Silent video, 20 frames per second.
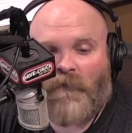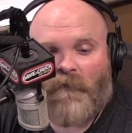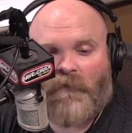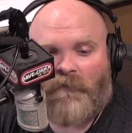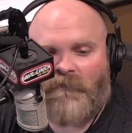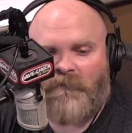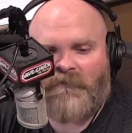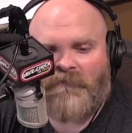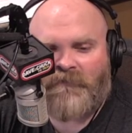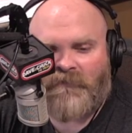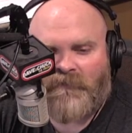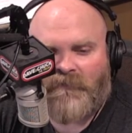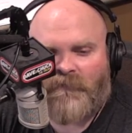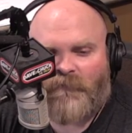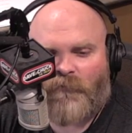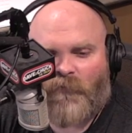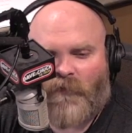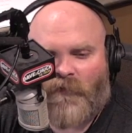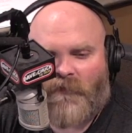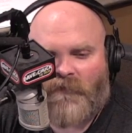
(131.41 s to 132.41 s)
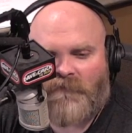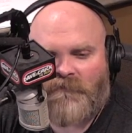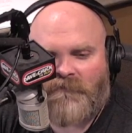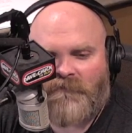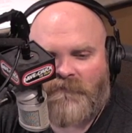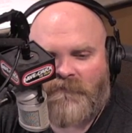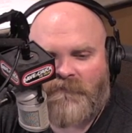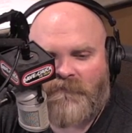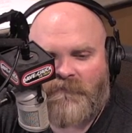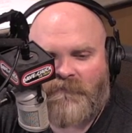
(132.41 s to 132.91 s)
all he did was
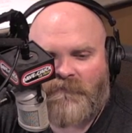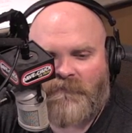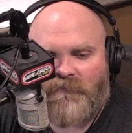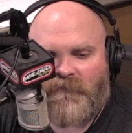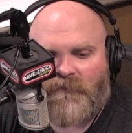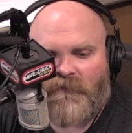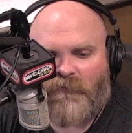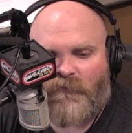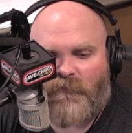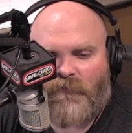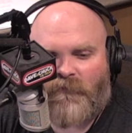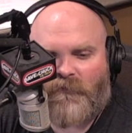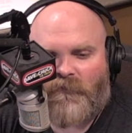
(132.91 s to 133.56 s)
he, he,